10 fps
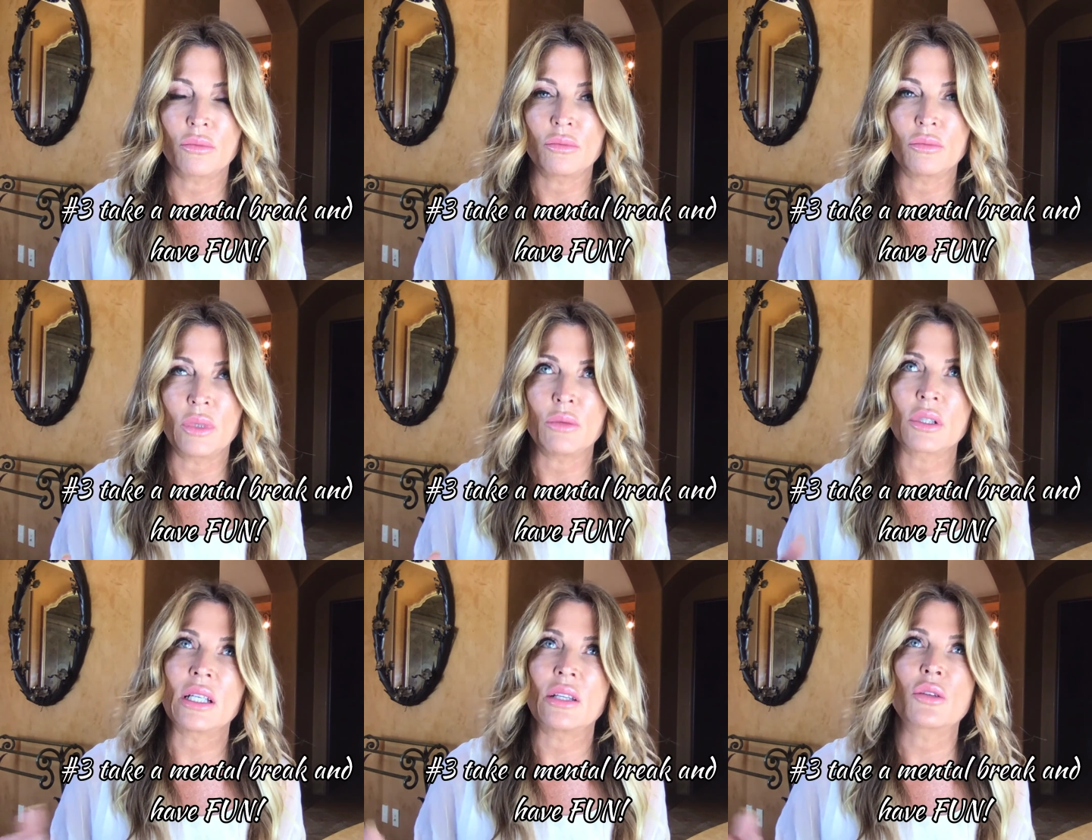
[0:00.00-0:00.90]
We were
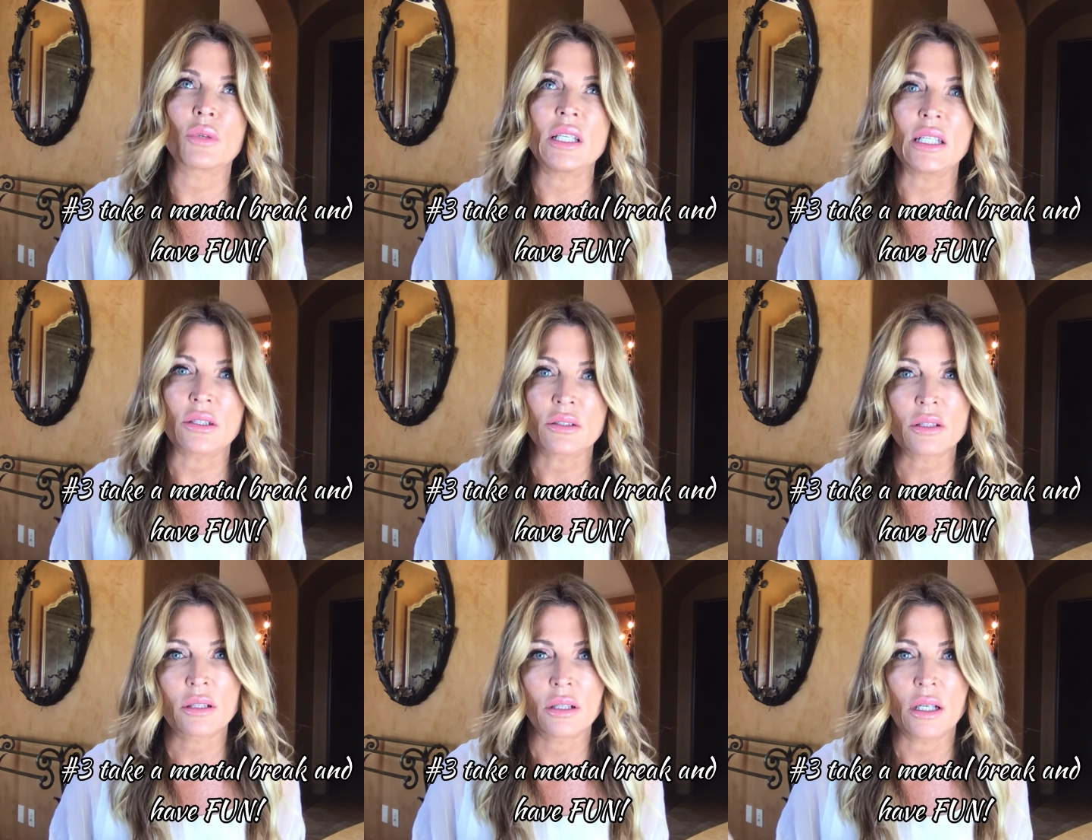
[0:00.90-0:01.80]
in 3 years.
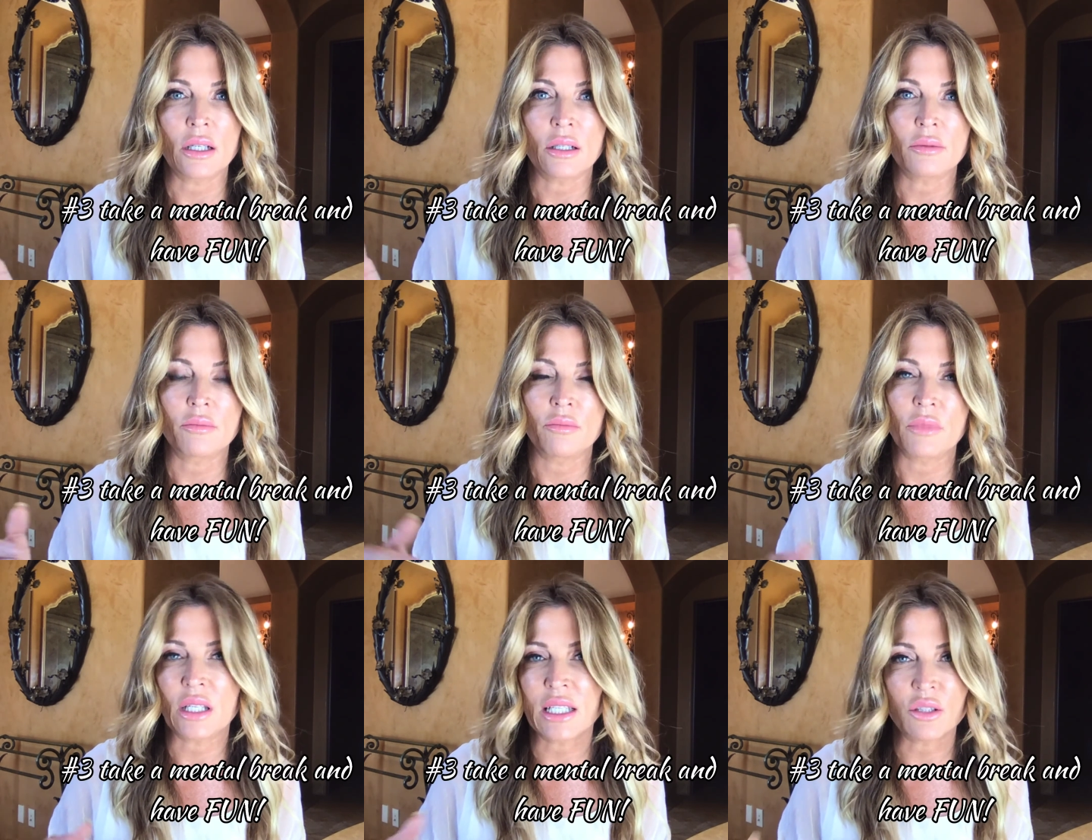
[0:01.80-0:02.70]
The
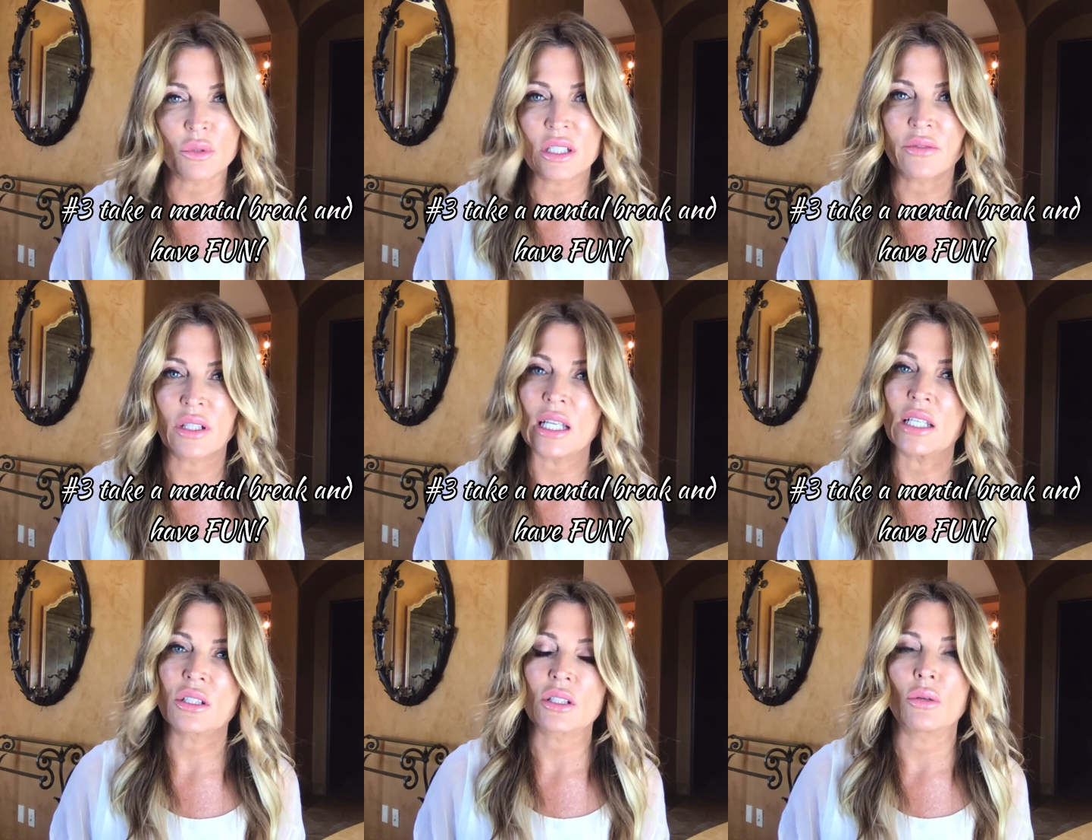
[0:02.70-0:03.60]
kids were different
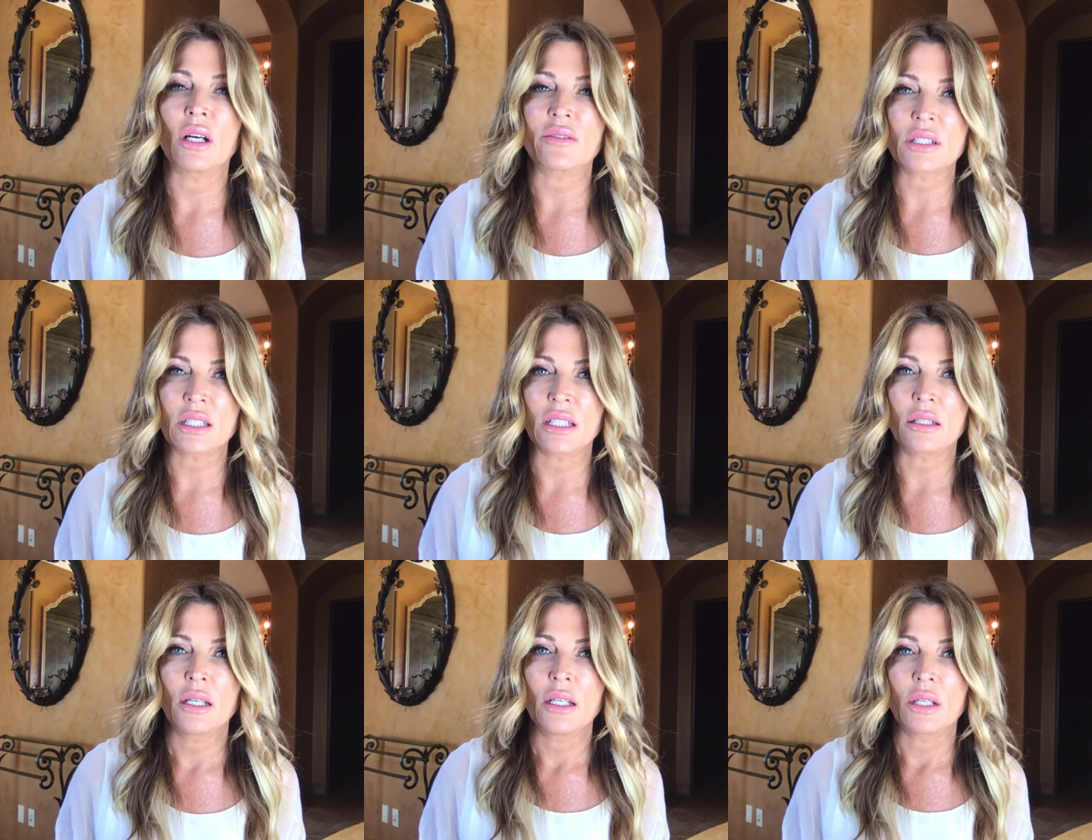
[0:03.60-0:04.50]
ages, so obviously
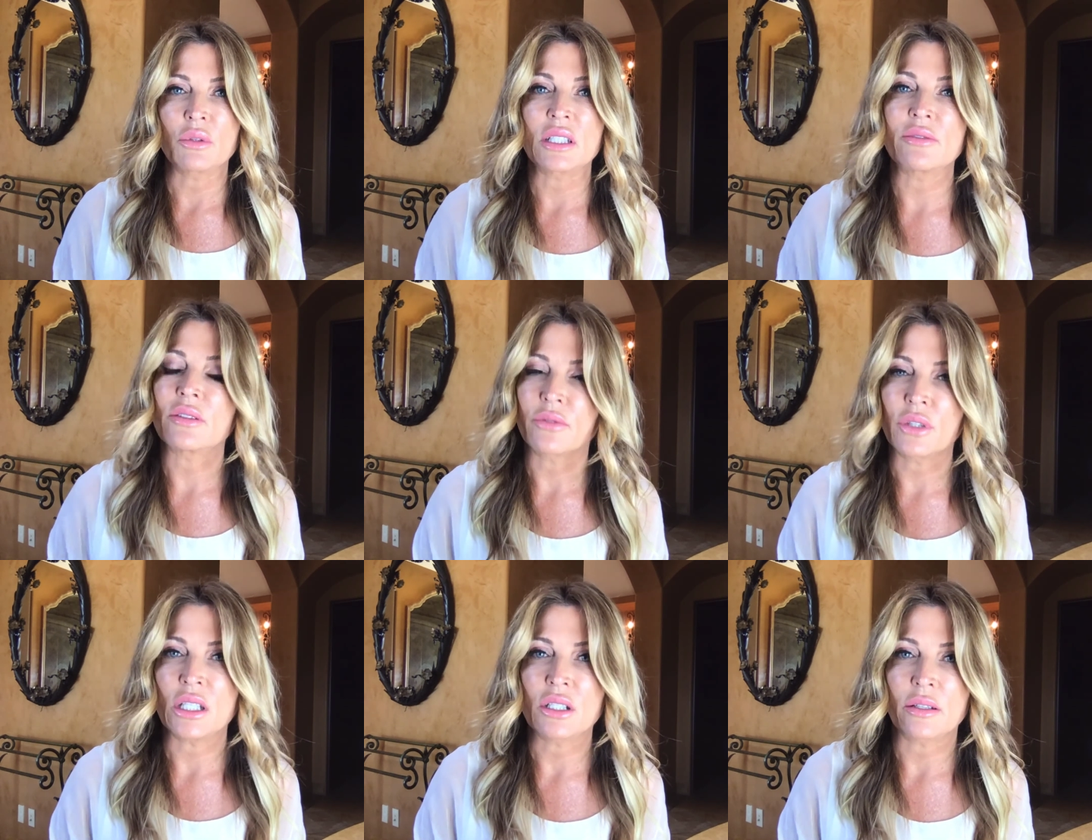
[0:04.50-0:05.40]
it was different for
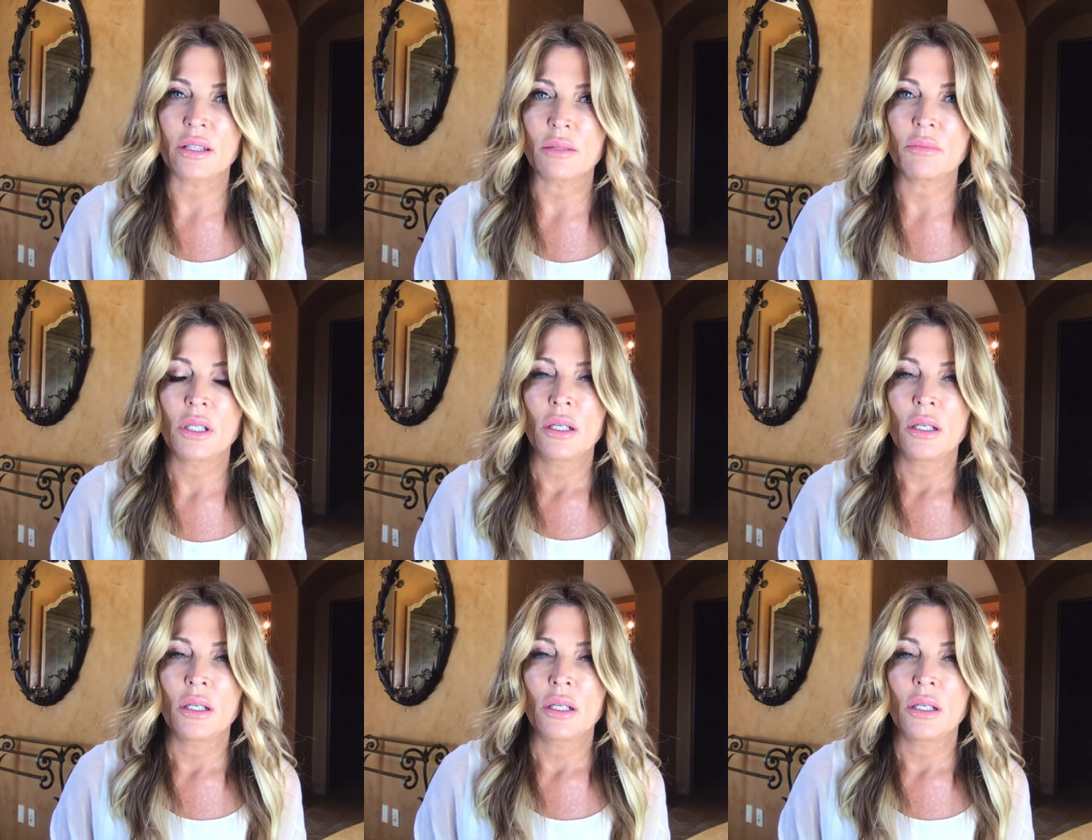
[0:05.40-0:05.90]
each of them.